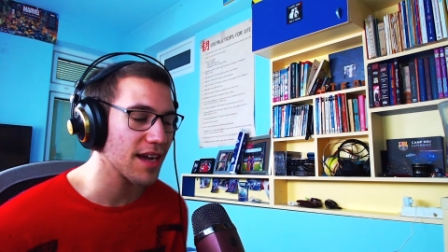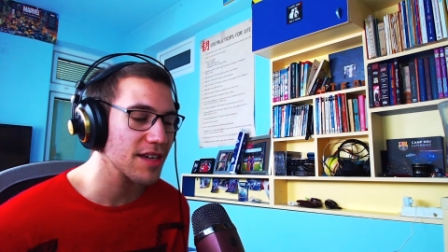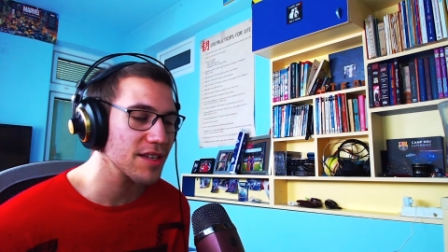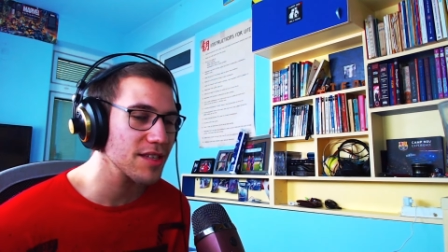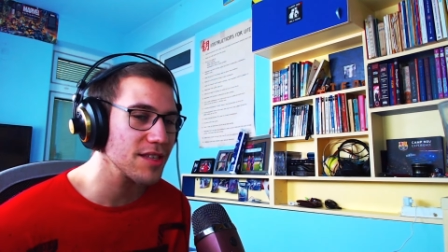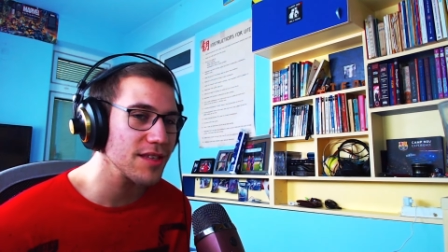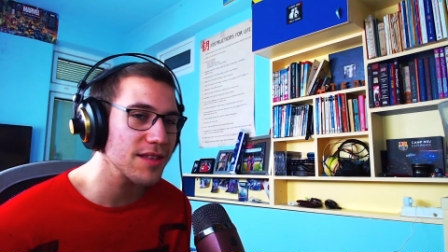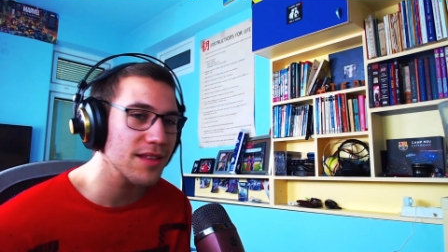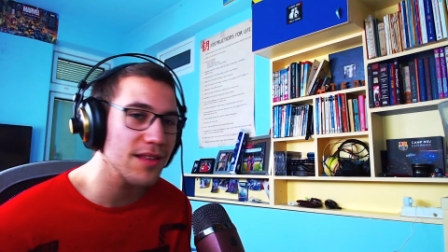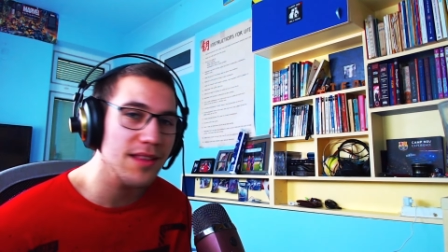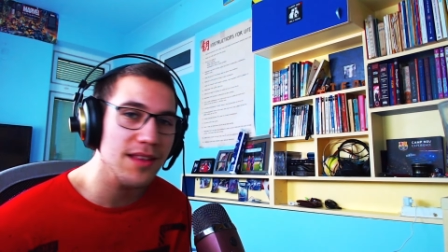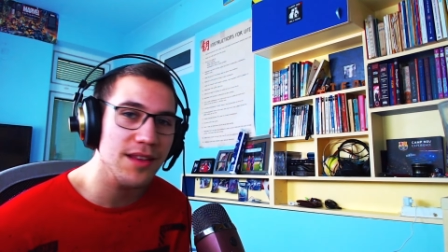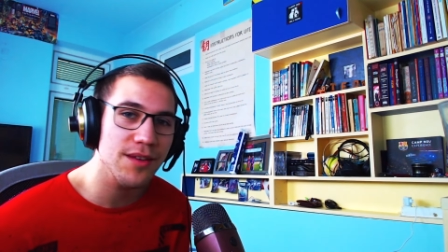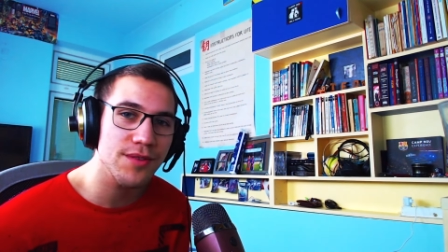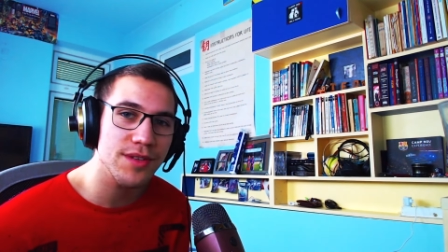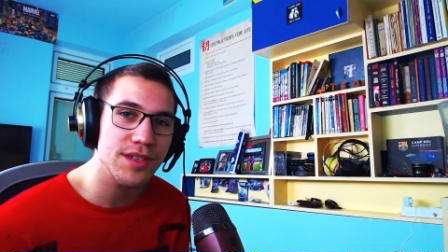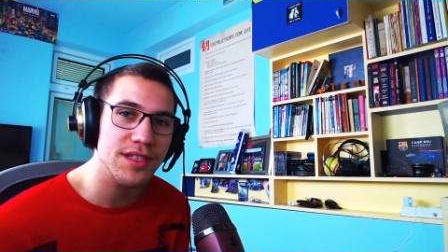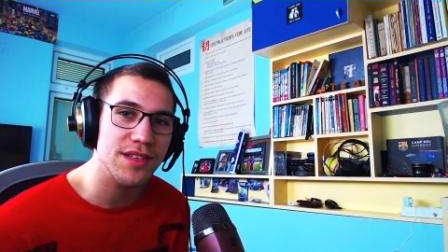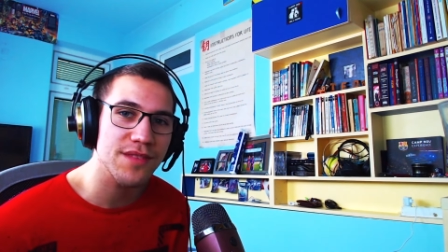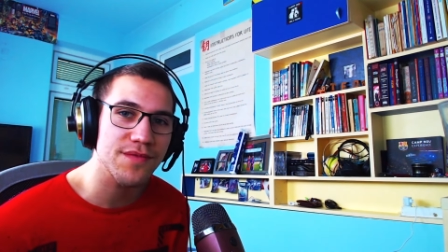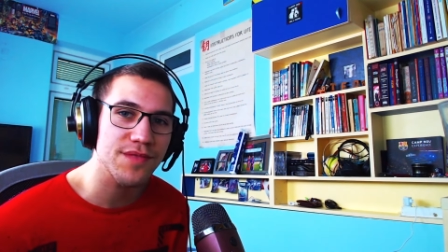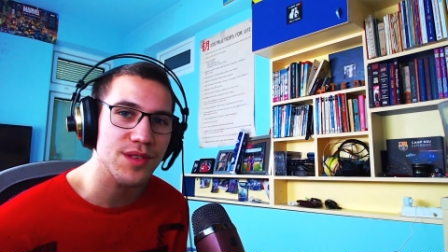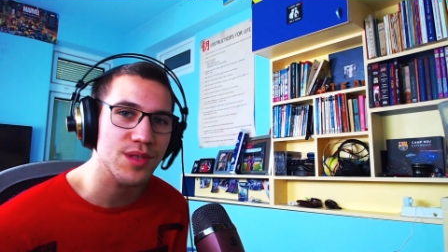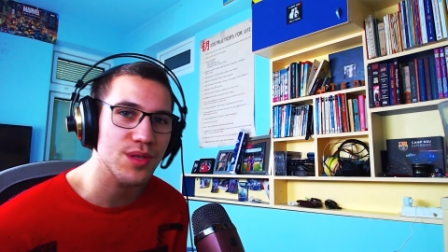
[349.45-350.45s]
Actually, the
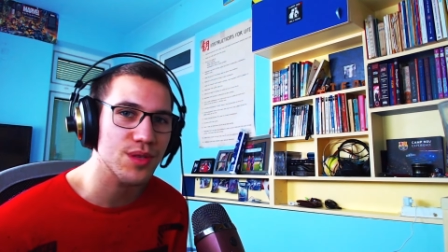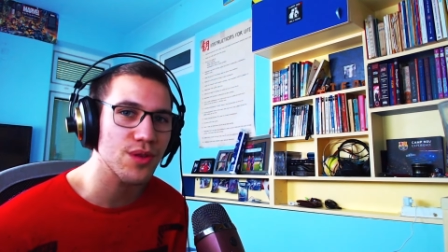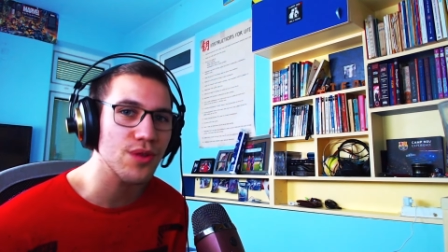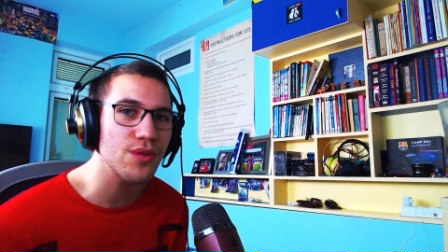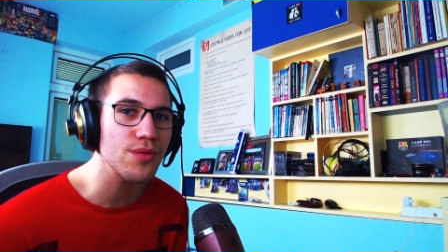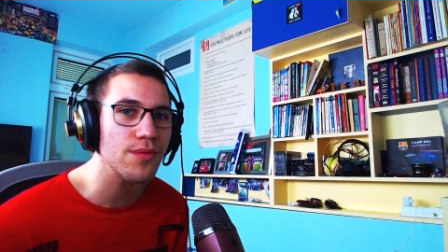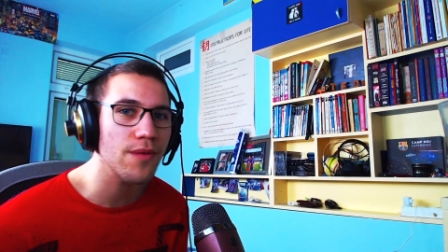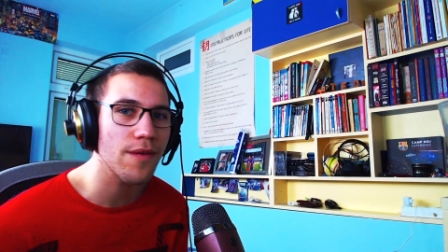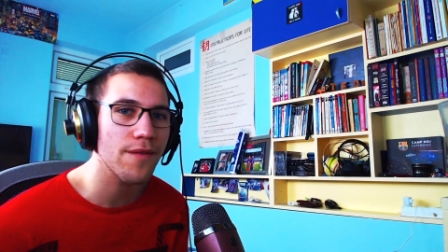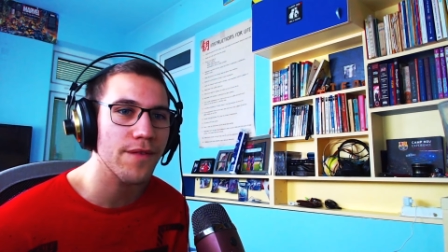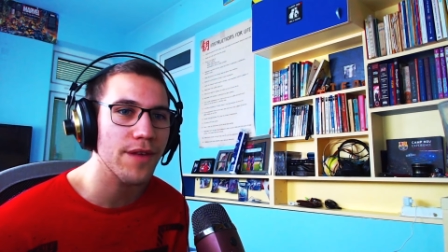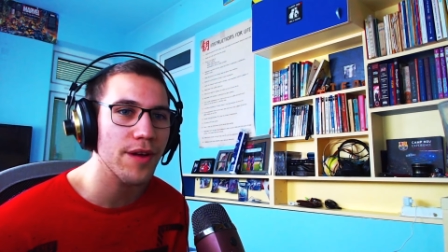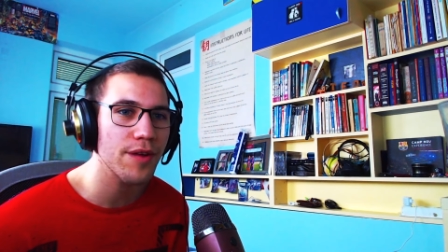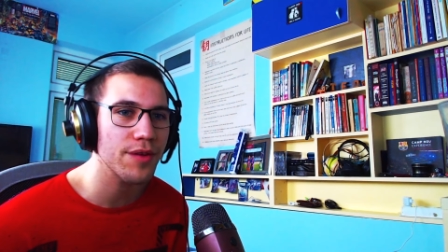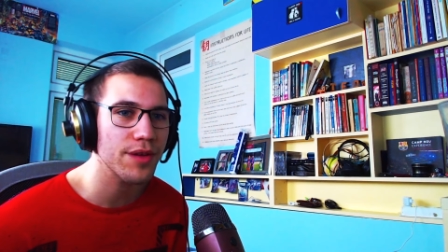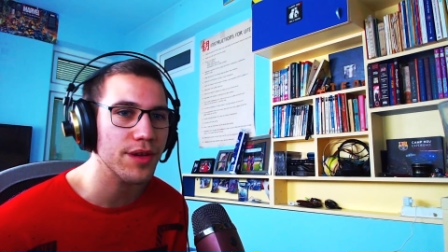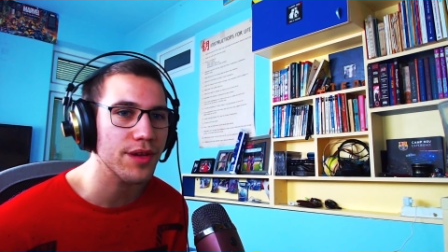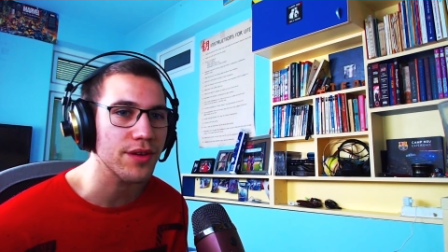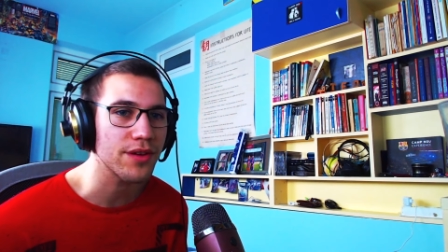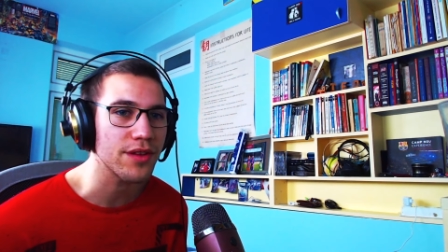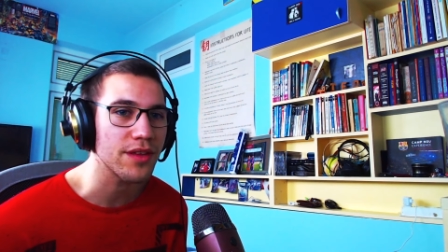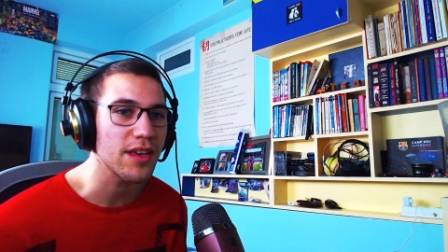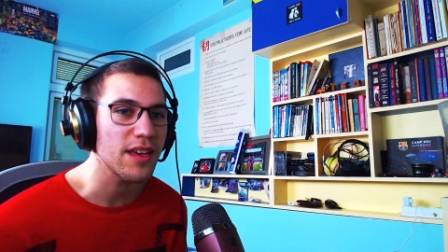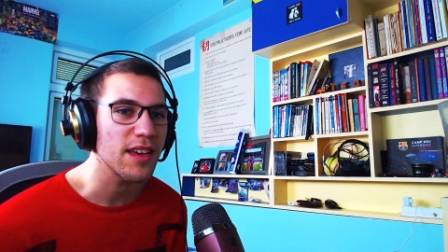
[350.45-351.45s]
lyrics of the song were very
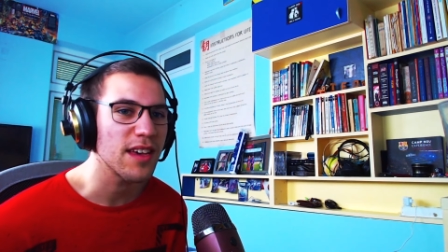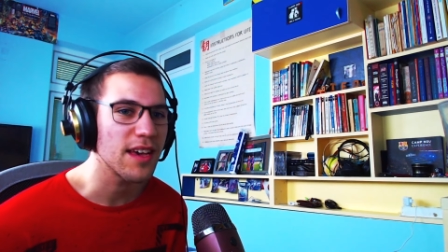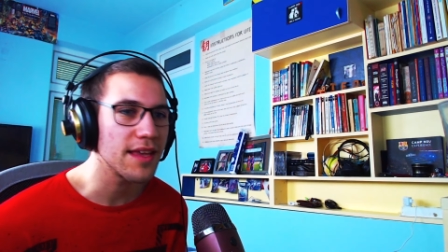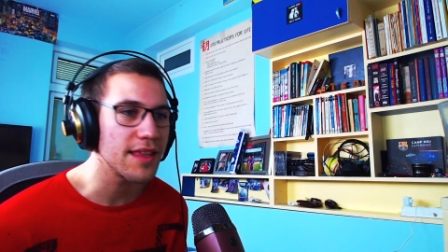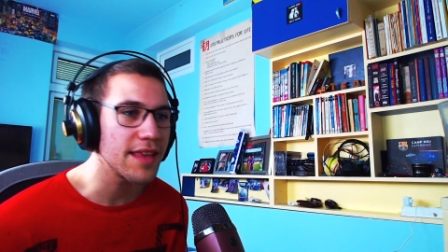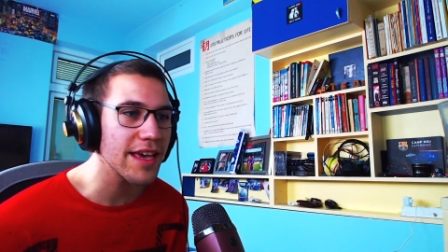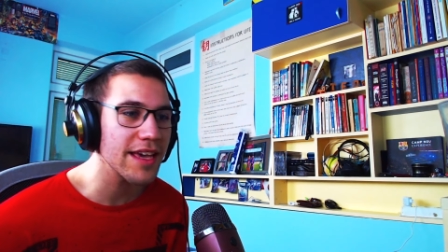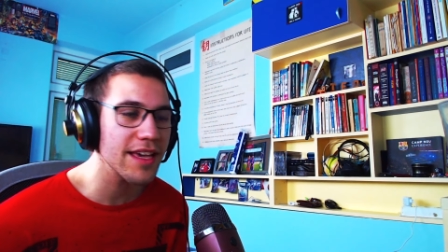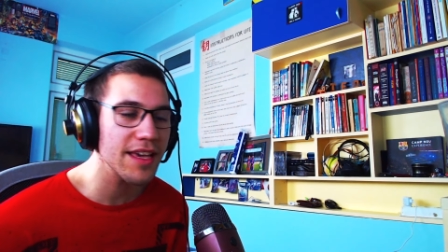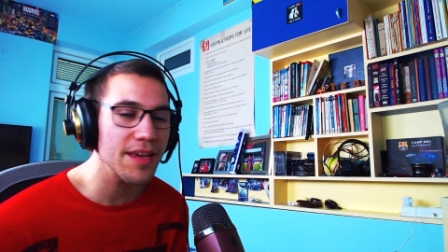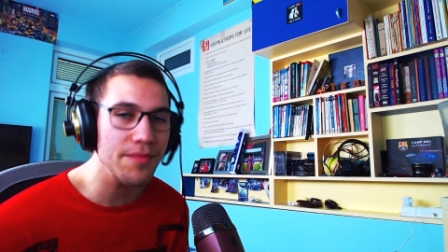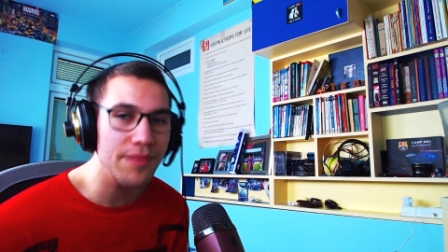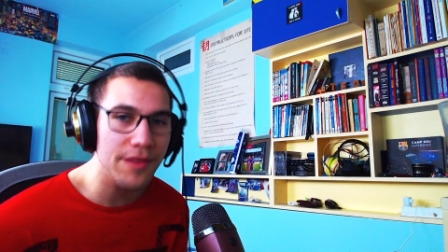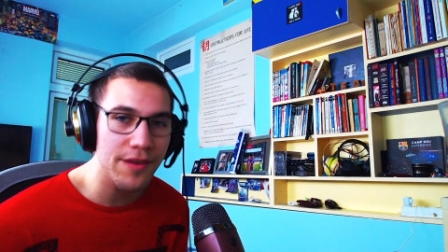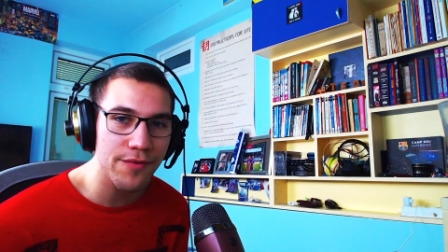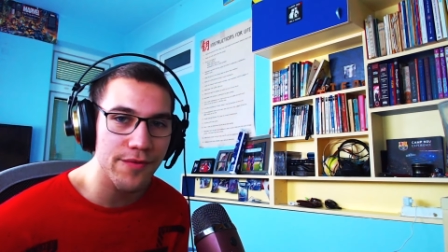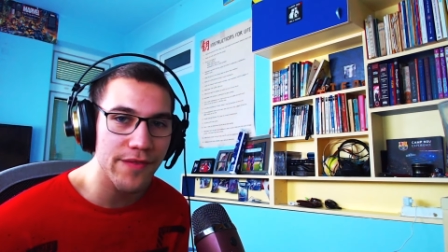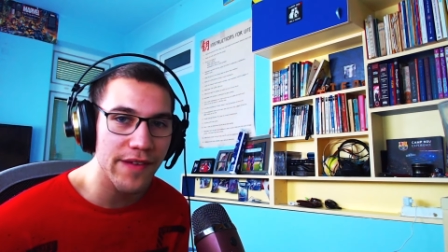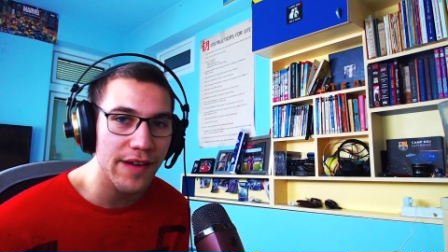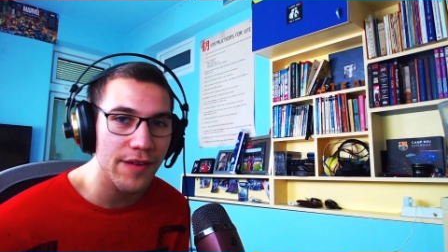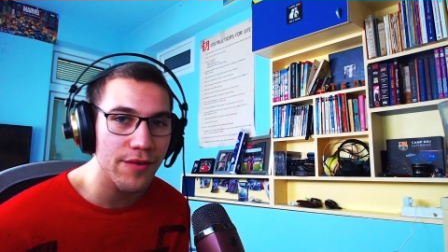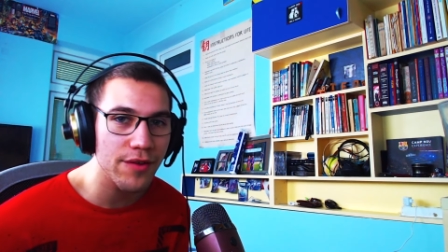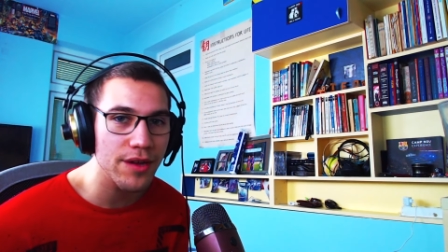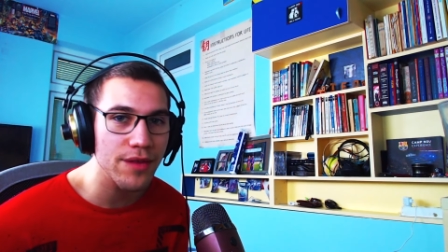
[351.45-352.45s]
good, and they can be
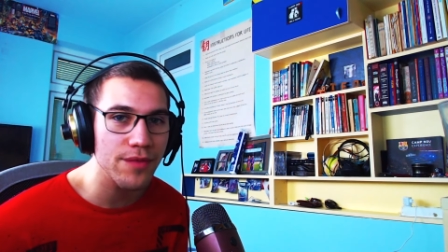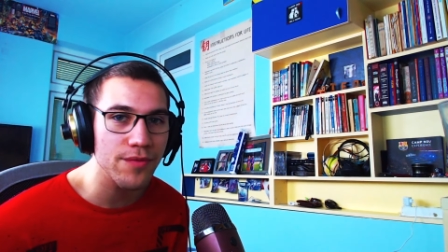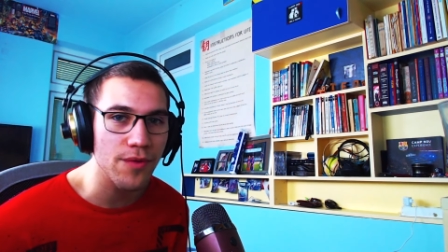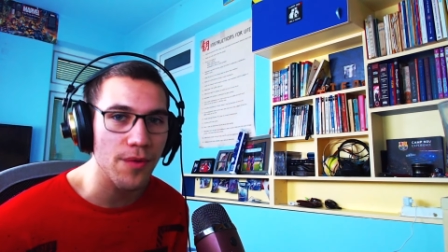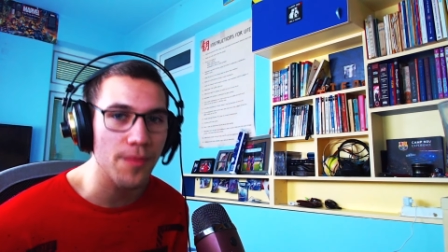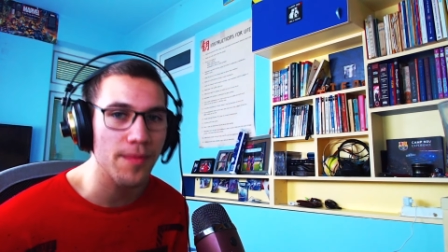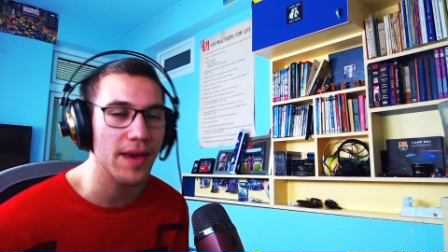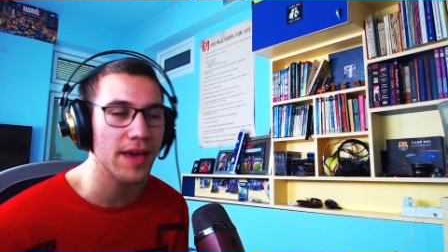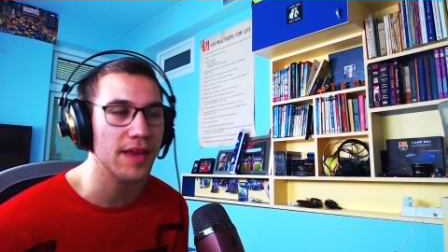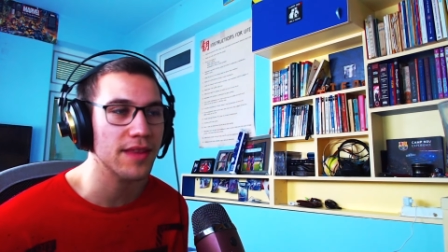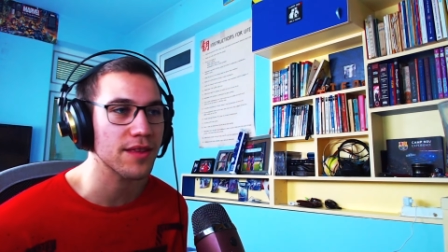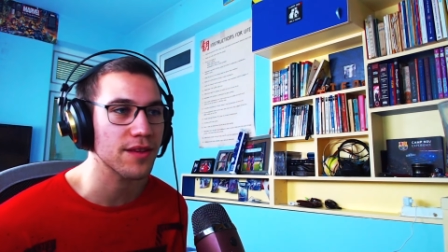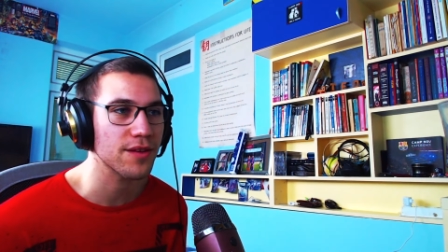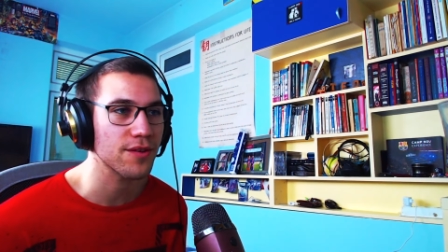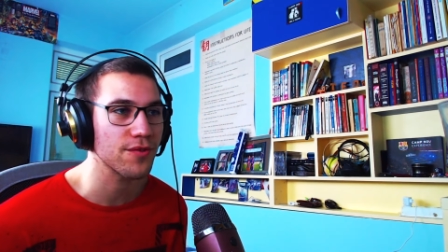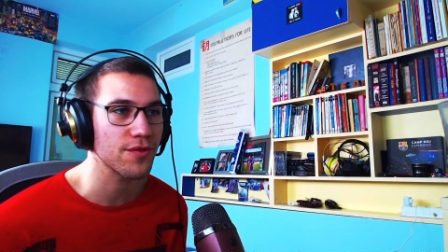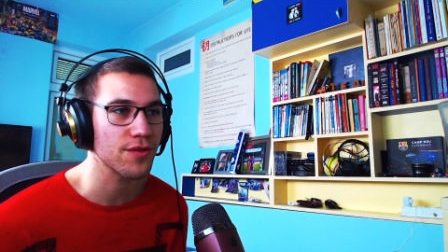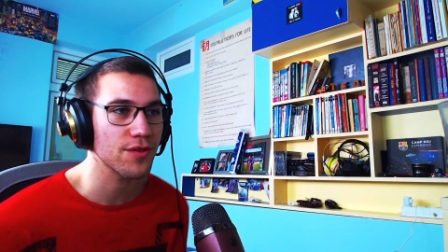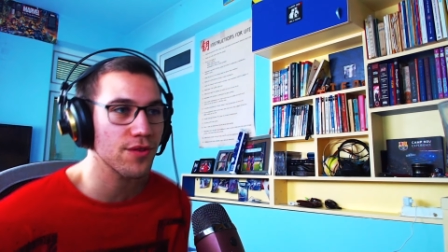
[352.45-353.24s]
very romantical.